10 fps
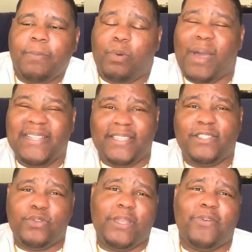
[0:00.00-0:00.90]
YT
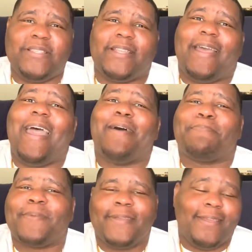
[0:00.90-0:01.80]
Studio is the
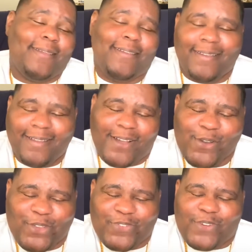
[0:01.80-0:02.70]
app
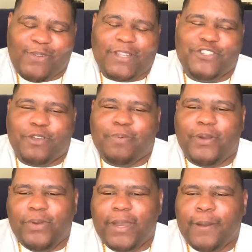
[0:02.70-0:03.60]
on your phone that you can
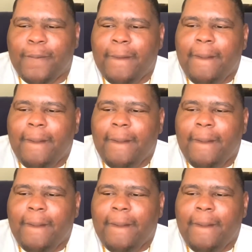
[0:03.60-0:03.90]
put on there.